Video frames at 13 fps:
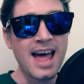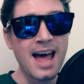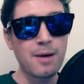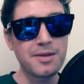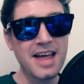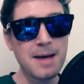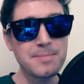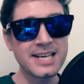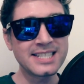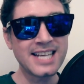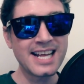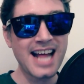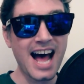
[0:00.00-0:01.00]
And with that being
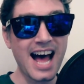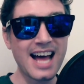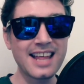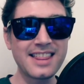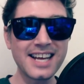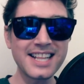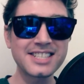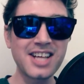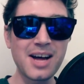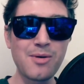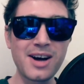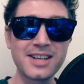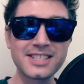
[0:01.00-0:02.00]
said, I think that's all I
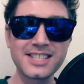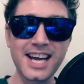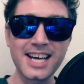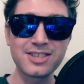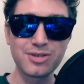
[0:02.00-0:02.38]
wanted to say,